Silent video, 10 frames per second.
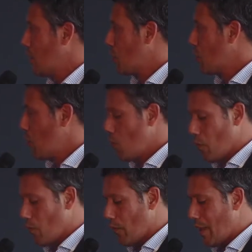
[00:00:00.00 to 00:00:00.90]
So
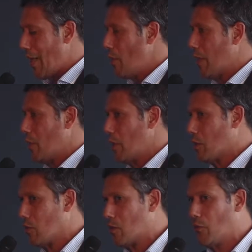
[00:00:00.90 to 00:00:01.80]
how can we
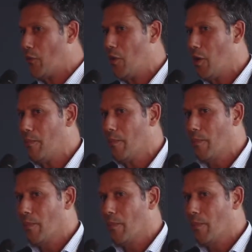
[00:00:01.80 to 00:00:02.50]
transform